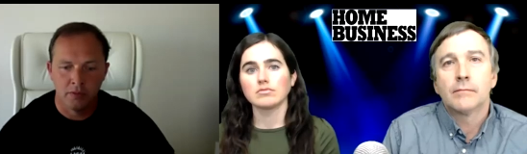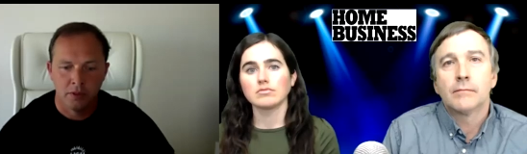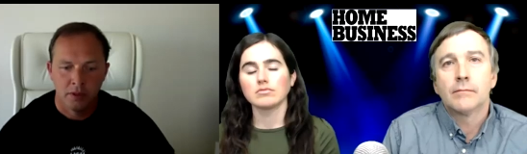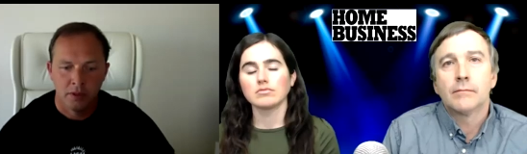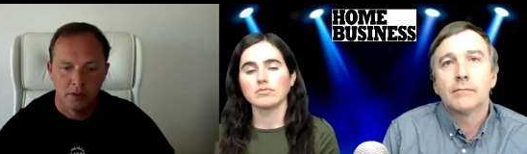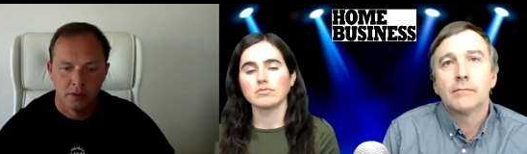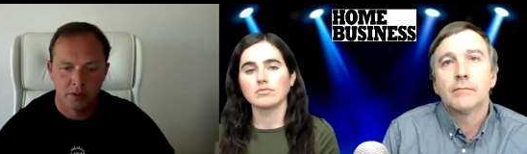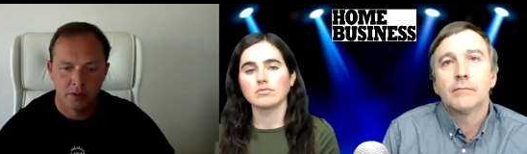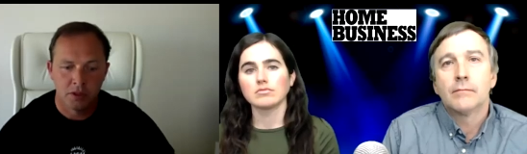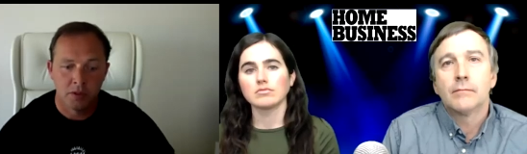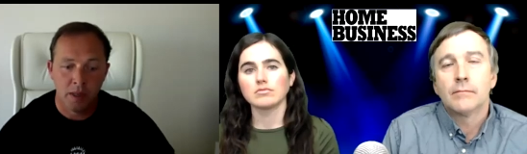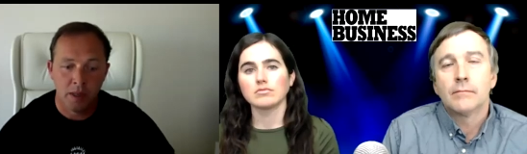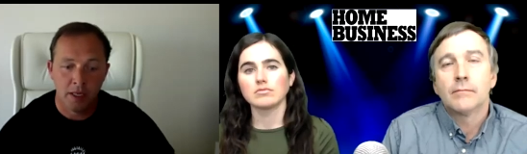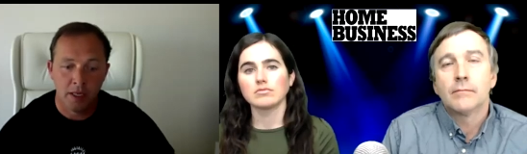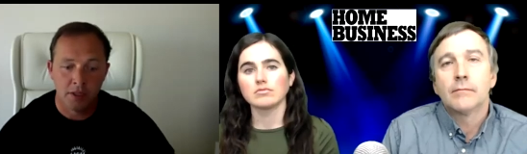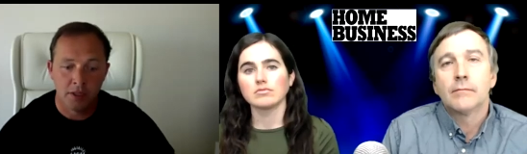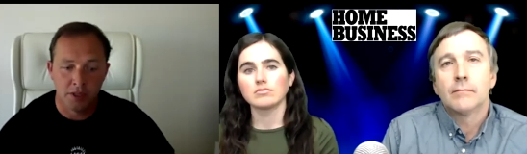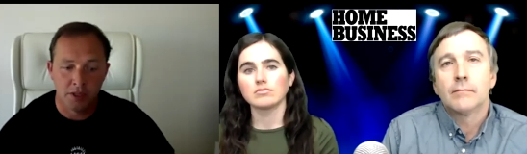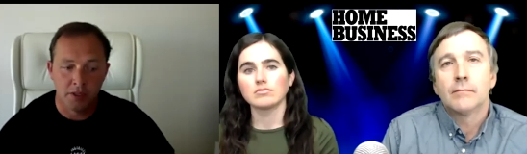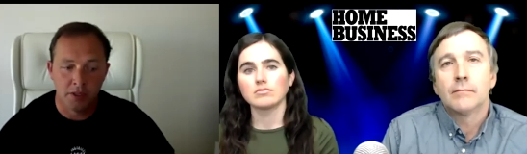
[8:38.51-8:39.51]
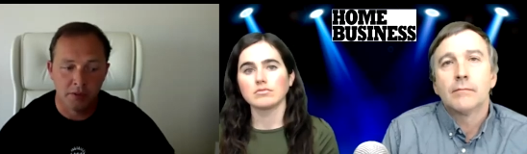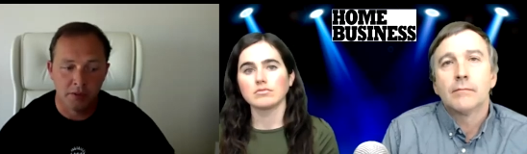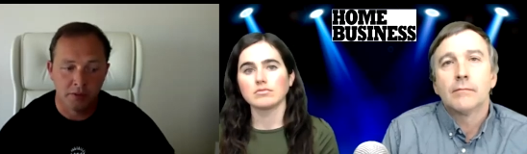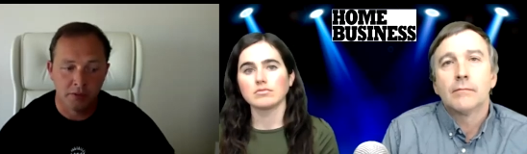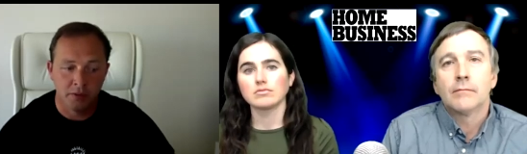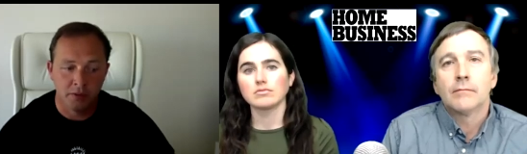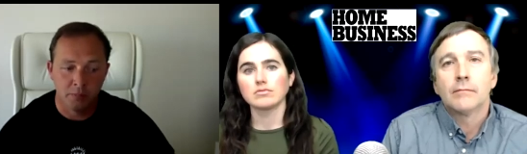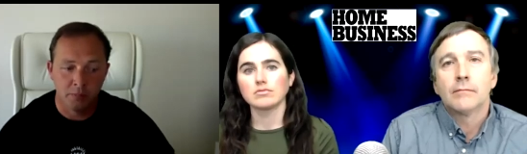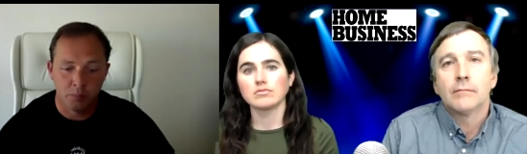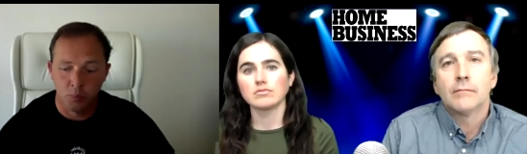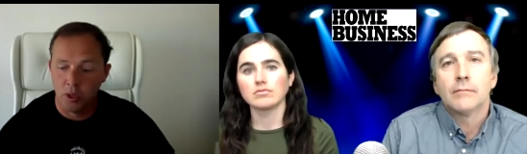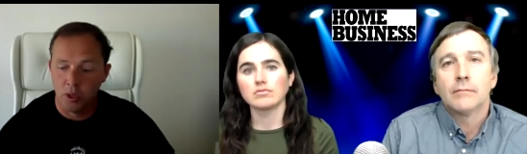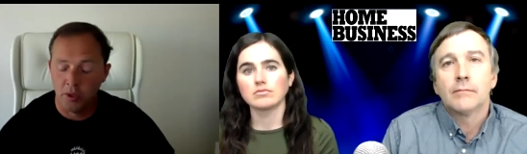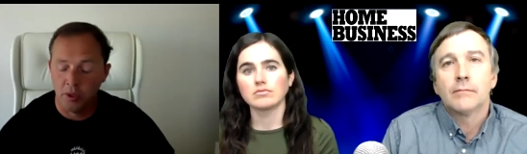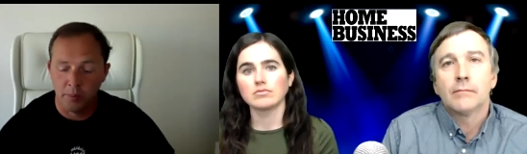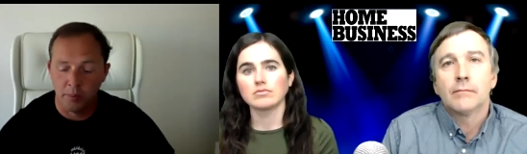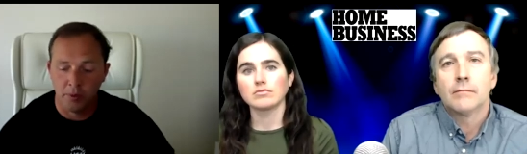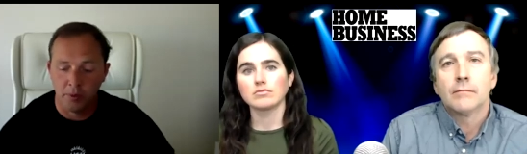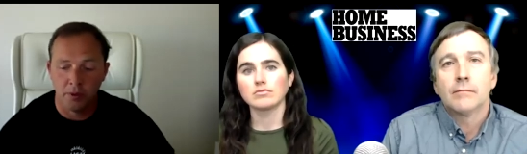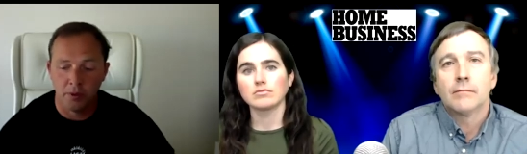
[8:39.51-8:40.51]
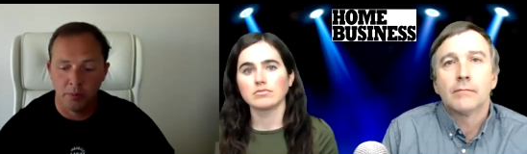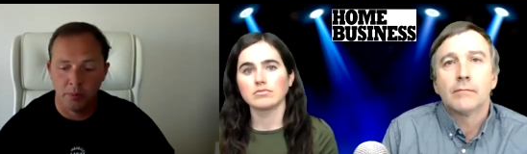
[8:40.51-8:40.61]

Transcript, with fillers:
Speaker 1: strategies to really pro-